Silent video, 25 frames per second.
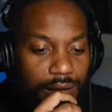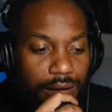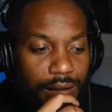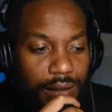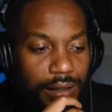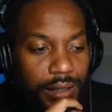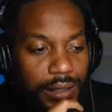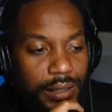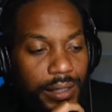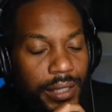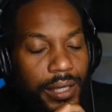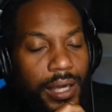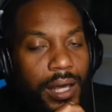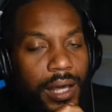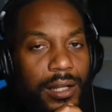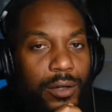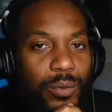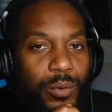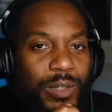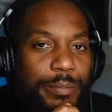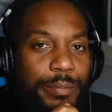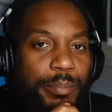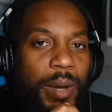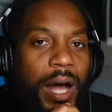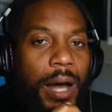Kiana,
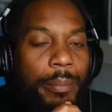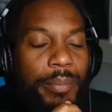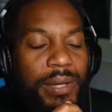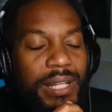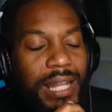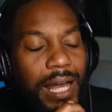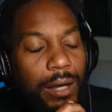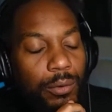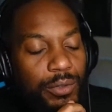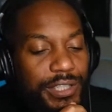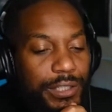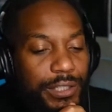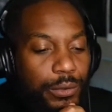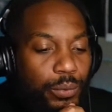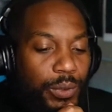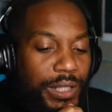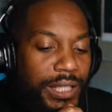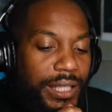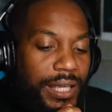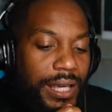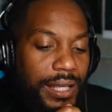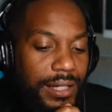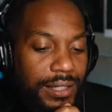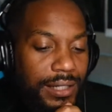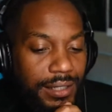what's popping? How was your
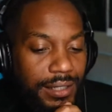weekend?